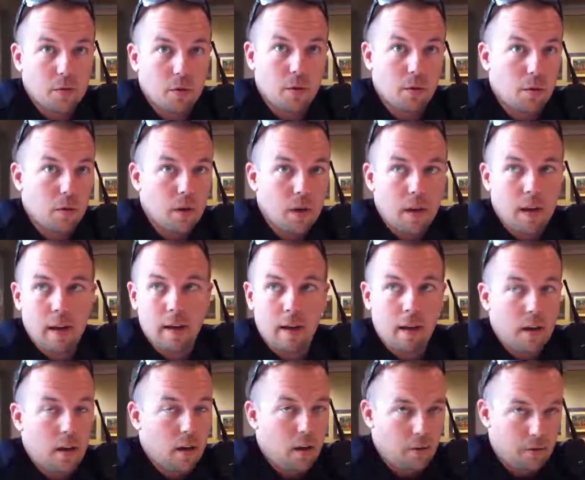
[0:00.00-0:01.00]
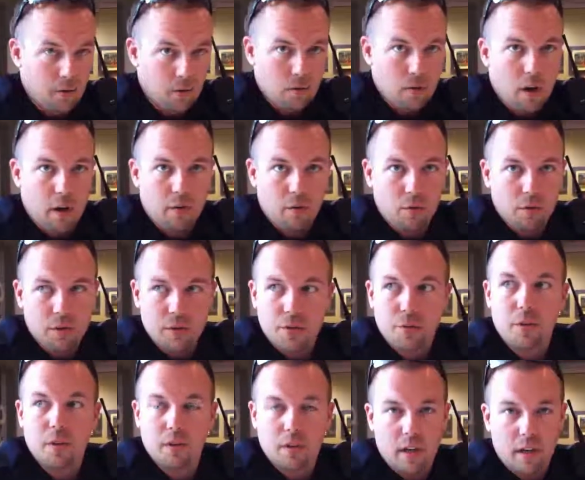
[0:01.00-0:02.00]
So if you drive on the
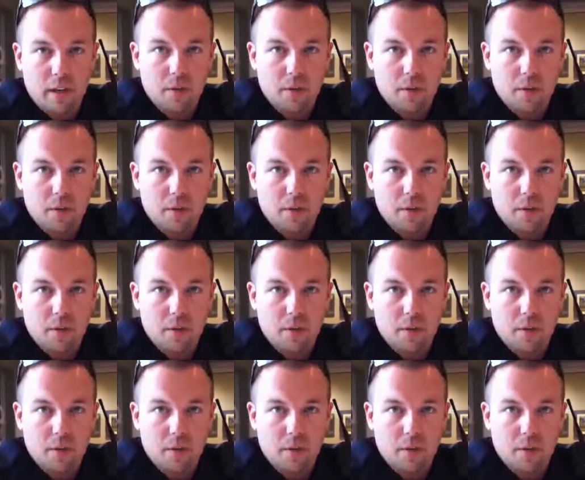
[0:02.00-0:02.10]
streets,